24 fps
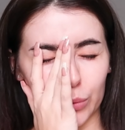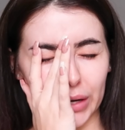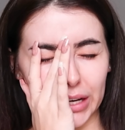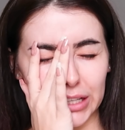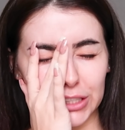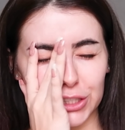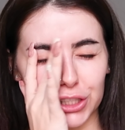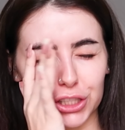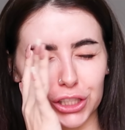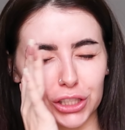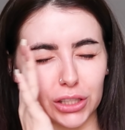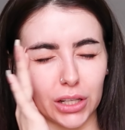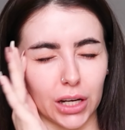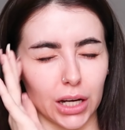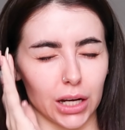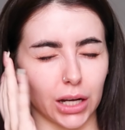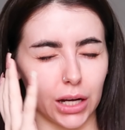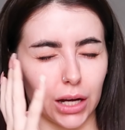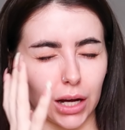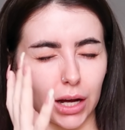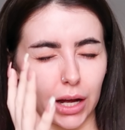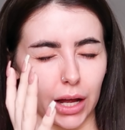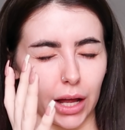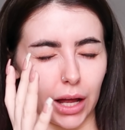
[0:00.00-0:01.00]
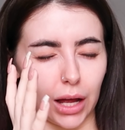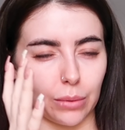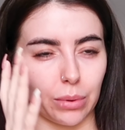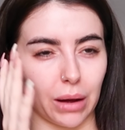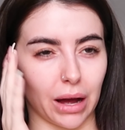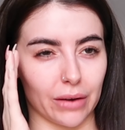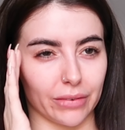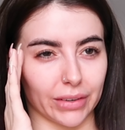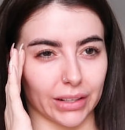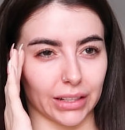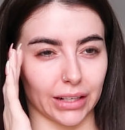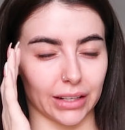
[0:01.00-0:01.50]
which
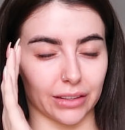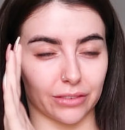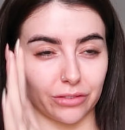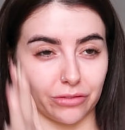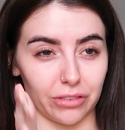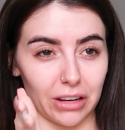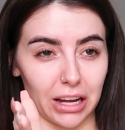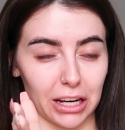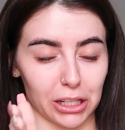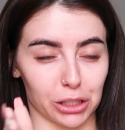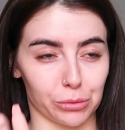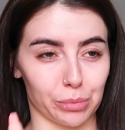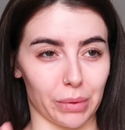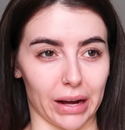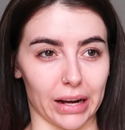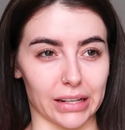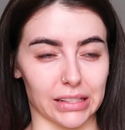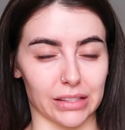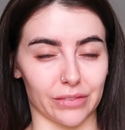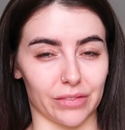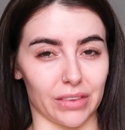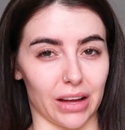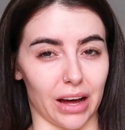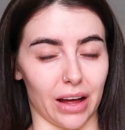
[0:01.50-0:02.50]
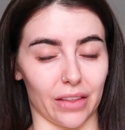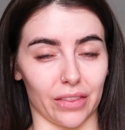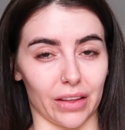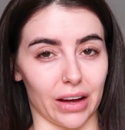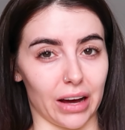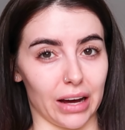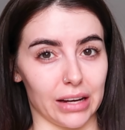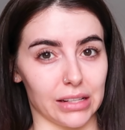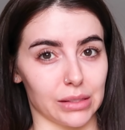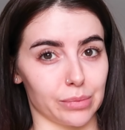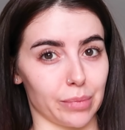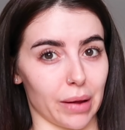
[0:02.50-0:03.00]
I'm having like flashbacks of that.
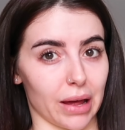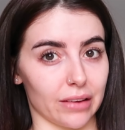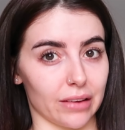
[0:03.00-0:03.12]
That is